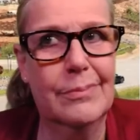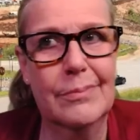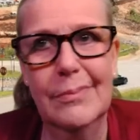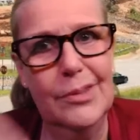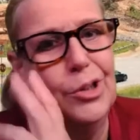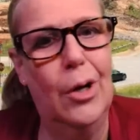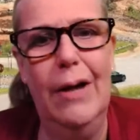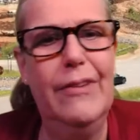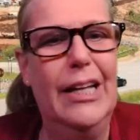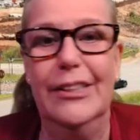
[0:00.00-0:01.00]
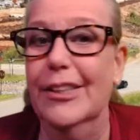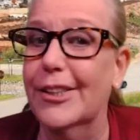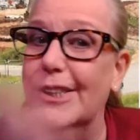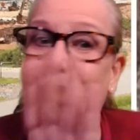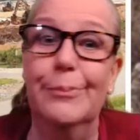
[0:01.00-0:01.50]
So I've got nothing
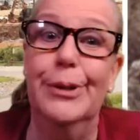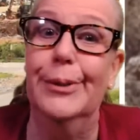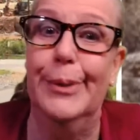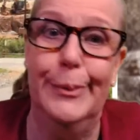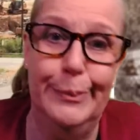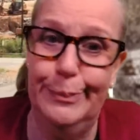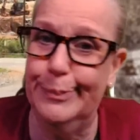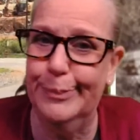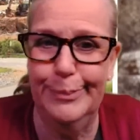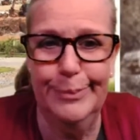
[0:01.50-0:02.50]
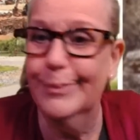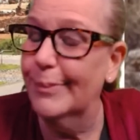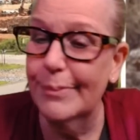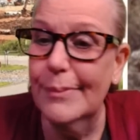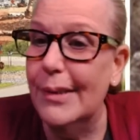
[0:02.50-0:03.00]
to complain about.
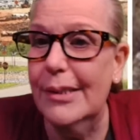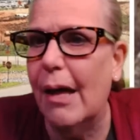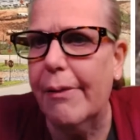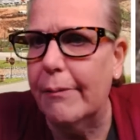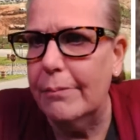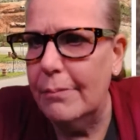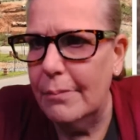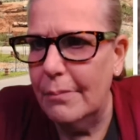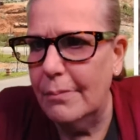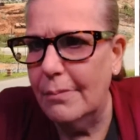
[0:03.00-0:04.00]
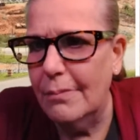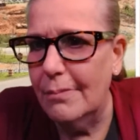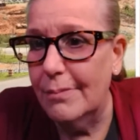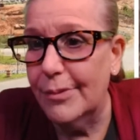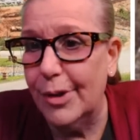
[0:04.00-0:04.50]
Nothing.
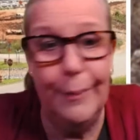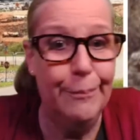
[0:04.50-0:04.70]
Sorry.